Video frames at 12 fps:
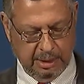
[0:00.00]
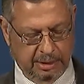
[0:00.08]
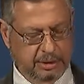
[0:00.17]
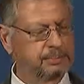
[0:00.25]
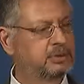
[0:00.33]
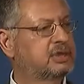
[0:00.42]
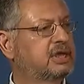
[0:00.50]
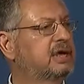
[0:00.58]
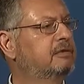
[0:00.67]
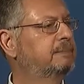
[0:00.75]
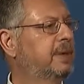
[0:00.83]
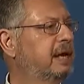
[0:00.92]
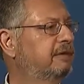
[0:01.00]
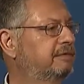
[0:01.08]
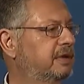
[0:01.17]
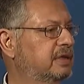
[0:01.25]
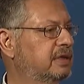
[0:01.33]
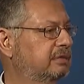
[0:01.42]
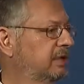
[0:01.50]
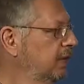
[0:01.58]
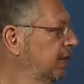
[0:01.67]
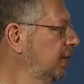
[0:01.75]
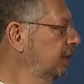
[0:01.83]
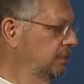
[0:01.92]
The perceived benefits of a
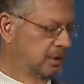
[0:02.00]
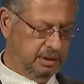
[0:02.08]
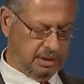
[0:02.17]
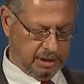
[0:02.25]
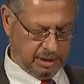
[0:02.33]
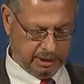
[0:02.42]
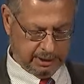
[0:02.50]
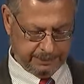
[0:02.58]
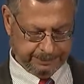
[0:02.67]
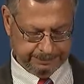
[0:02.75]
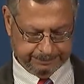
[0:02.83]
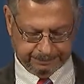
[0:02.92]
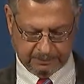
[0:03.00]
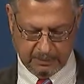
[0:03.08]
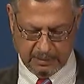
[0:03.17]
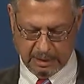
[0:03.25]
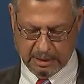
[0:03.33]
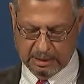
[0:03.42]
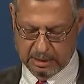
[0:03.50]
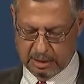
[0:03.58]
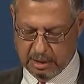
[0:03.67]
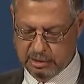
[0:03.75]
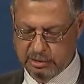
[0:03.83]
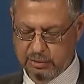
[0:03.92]
ladybird deed
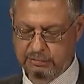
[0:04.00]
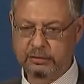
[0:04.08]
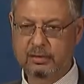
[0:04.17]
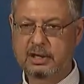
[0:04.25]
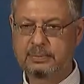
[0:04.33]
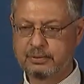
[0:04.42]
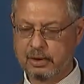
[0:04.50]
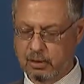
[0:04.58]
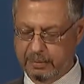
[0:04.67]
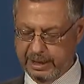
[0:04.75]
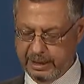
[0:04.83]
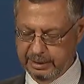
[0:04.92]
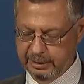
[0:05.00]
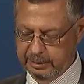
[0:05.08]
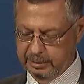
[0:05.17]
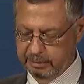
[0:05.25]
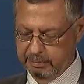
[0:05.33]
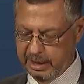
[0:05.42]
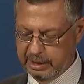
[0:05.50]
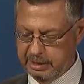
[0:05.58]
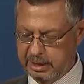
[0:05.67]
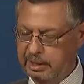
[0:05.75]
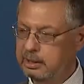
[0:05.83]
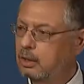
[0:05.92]
are to avoid probate,
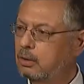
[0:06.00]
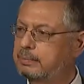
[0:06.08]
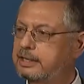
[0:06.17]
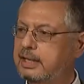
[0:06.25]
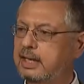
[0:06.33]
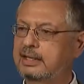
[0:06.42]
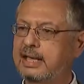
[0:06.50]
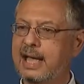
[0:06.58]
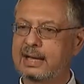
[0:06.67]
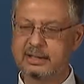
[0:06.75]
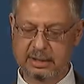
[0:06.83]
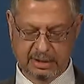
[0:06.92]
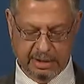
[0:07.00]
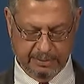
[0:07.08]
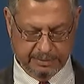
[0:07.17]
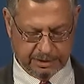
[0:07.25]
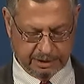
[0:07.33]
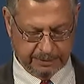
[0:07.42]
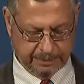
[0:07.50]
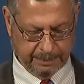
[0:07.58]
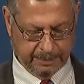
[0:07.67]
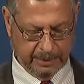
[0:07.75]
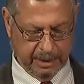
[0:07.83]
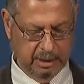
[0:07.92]
maintain homestead tax exemption,
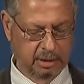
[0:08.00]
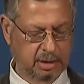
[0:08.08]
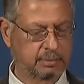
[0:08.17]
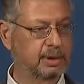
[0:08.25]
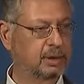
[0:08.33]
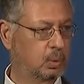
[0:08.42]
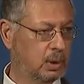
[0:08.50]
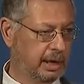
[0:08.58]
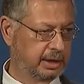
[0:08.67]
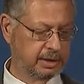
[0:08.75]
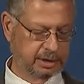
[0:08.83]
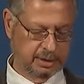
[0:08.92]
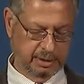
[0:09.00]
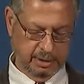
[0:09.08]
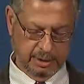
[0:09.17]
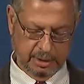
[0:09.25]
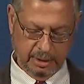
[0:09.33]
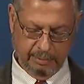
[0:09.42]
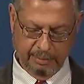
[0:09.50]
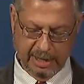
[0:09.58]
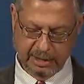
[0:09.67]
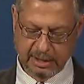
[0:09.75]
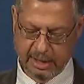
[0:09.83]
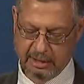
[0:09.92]
commit waste,
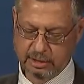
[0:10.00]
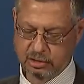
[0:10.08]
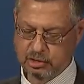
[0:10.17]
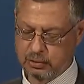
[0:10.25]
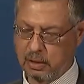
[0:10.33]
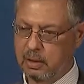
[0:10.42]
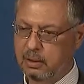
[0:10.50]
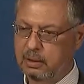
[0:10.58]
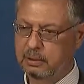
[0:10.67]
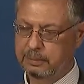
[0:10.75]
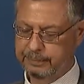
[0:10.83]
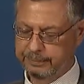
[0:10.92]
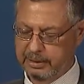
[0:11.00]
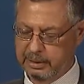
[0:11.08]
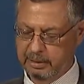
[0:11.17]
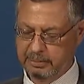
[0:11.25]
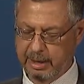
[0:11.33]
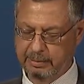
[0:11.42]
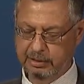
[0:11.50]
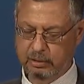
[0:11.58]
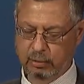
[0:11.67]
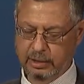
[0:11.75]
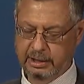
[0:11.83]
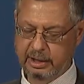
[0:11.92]
maintain control, be able to
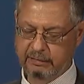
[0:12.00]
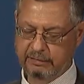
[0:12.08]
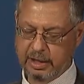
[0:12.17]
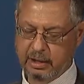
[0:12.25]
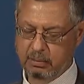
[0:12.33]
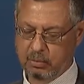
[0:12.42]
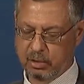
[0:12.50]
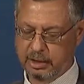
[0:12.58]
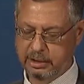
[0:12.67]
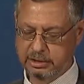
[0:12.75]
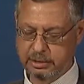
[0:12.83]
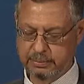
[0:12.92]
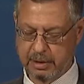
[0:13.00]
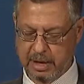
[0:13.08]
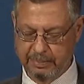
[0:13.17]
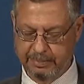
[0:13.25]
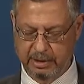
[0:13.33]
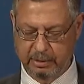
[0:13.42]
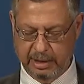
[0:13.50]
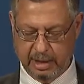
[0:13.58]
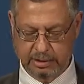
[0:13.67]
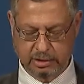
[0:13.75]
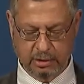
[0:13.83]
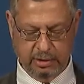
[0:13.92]
reconvey or mortgage the property
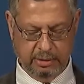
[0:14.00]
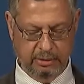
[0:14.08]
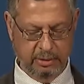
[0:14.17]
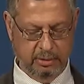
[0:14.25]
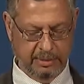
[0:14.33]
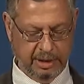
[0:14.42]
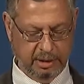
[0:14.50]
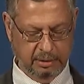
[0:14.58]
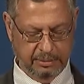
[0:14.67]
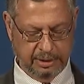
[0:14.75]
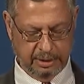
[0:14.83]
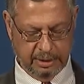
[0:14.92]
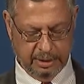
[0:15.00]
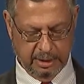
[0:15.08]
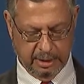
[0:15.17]
without joinder of the remainderment,